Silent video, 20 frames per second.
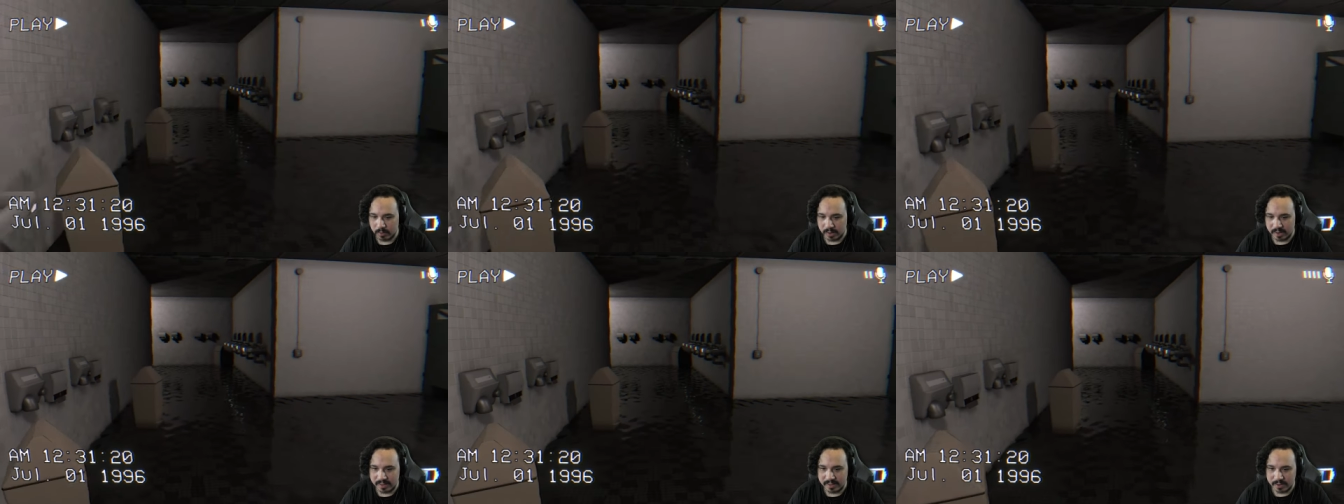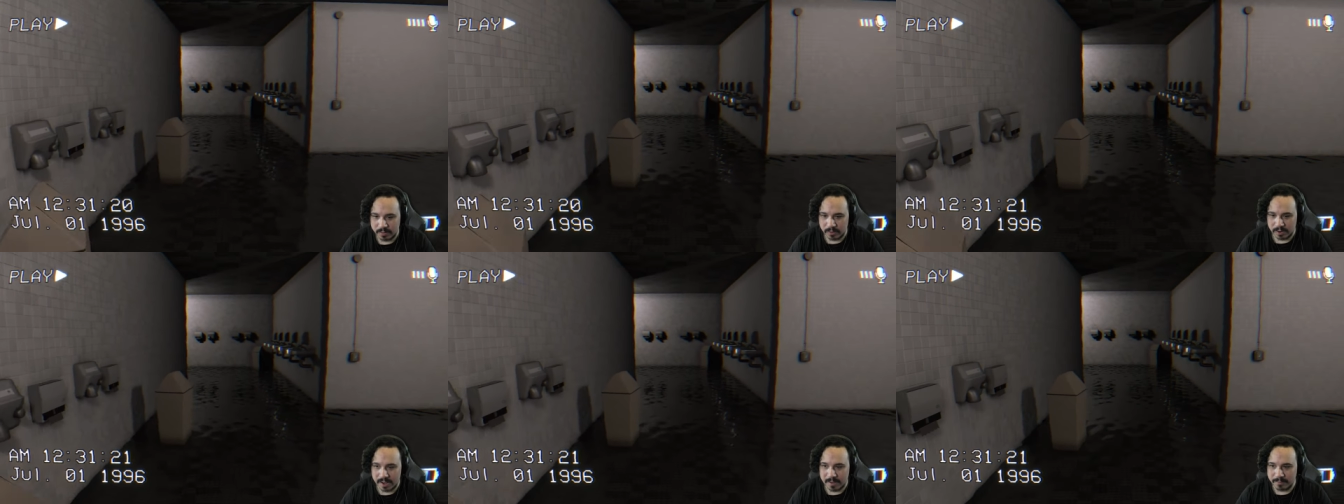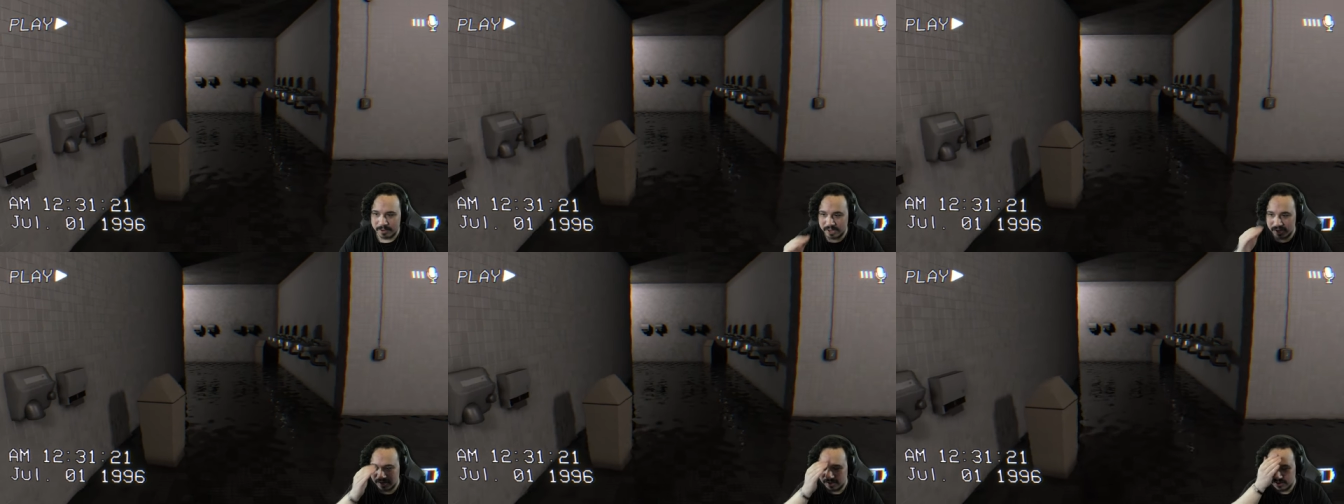Well, I think what
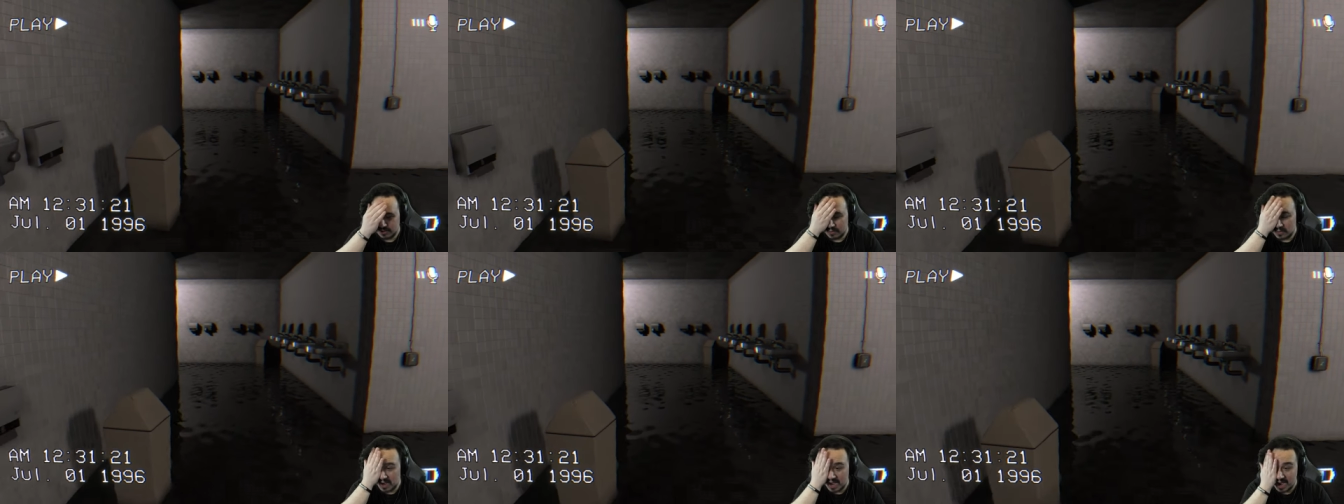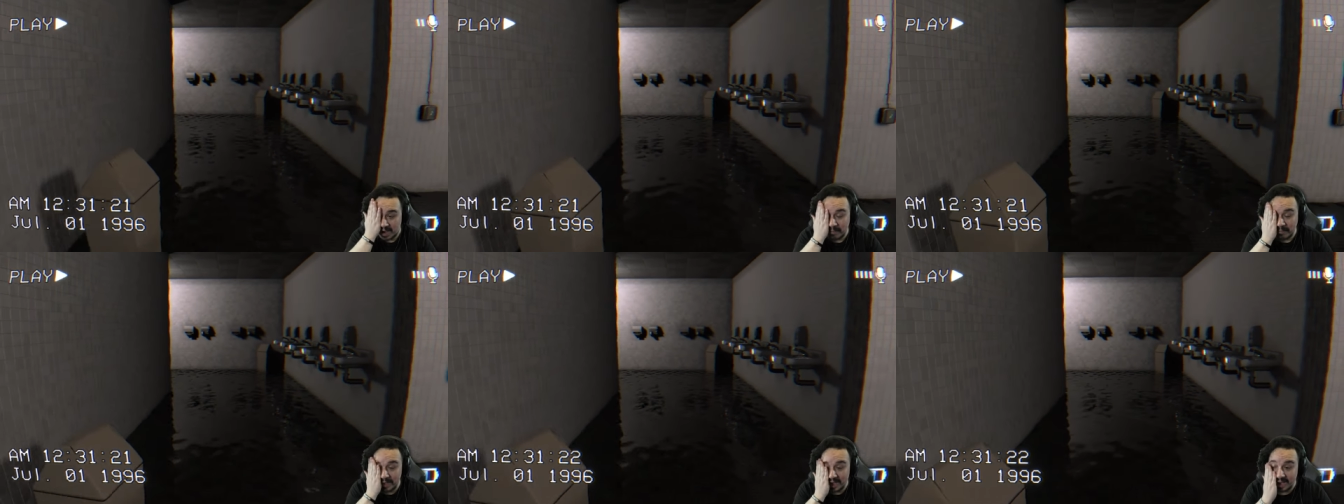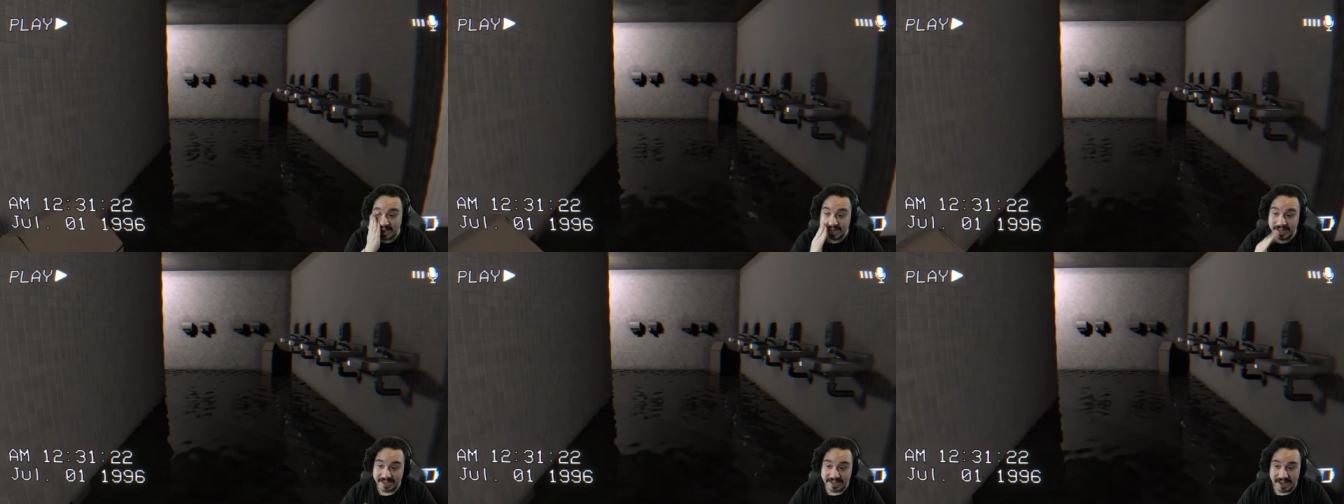I'm going to do, I'm
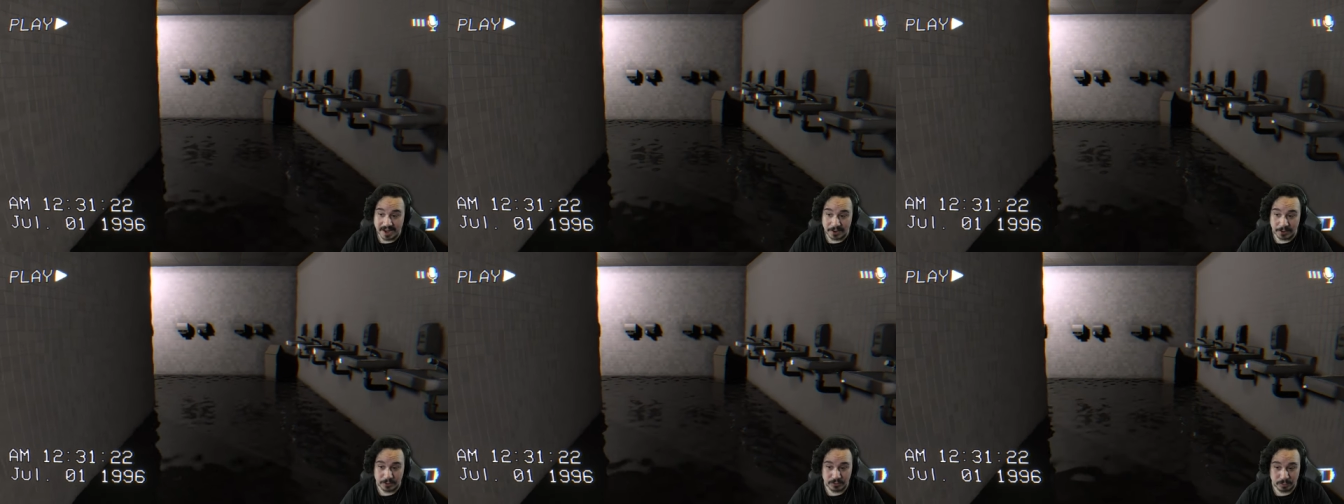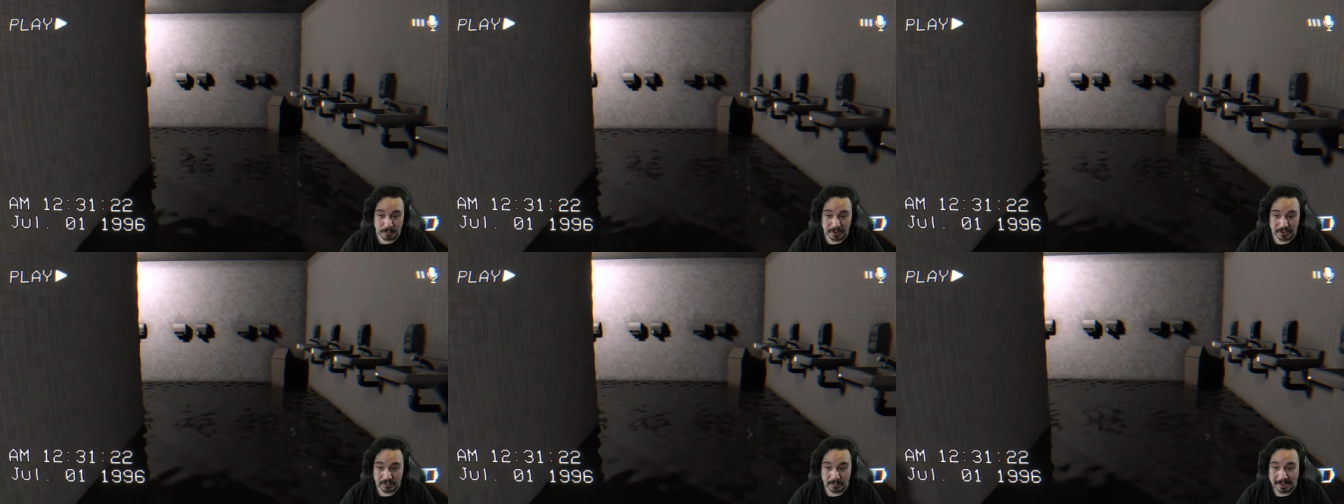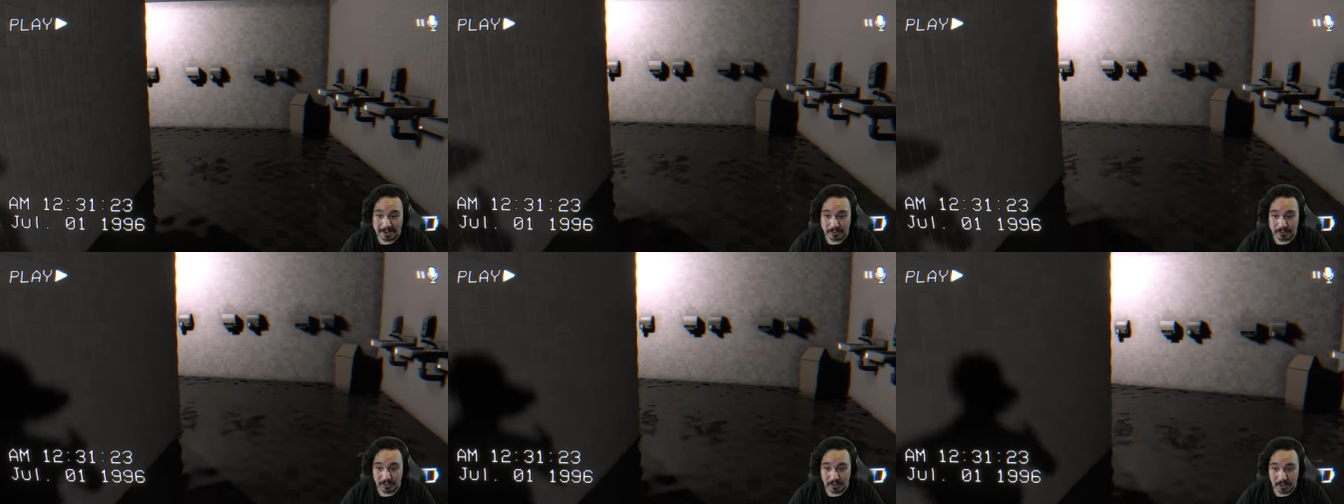not going to care as much
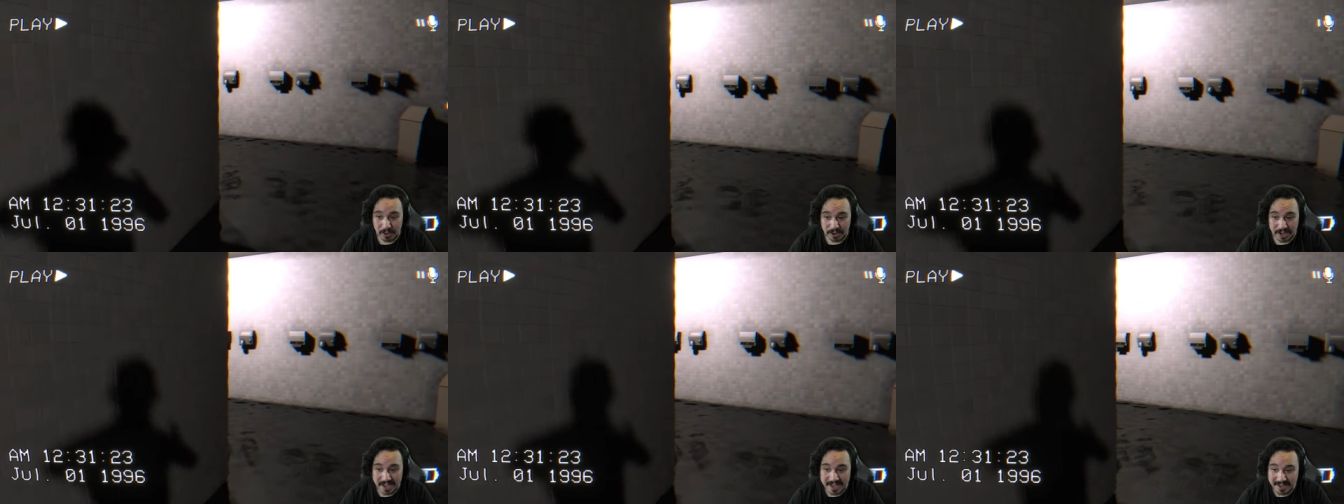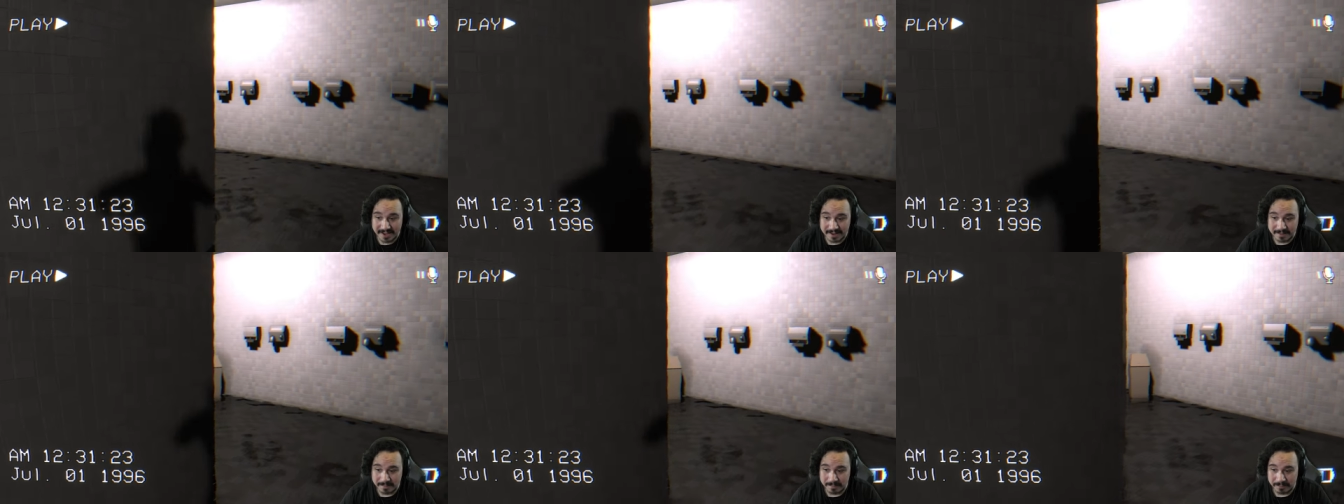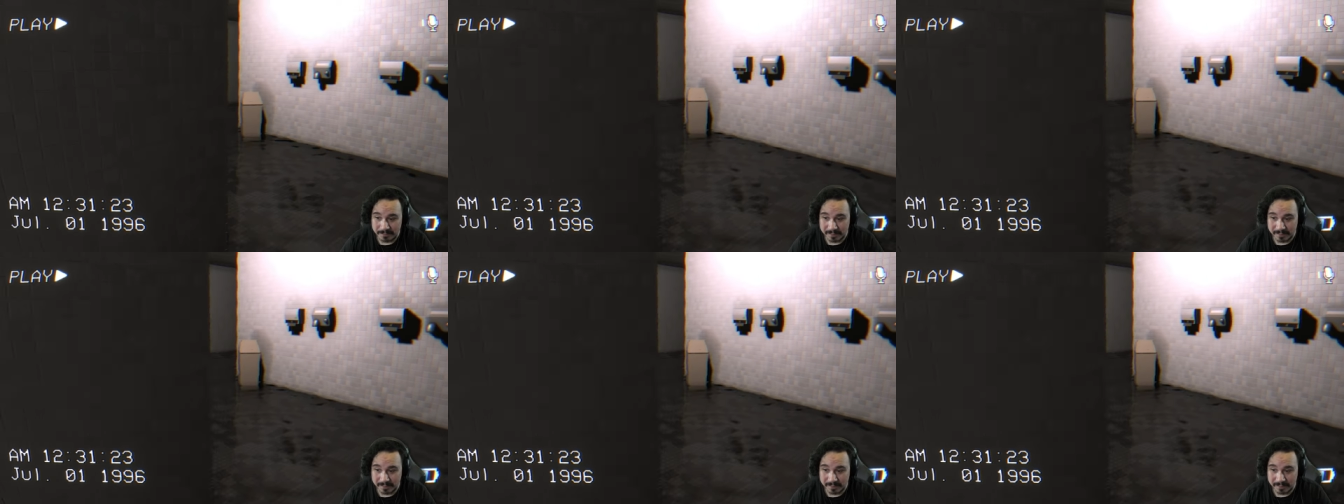about talking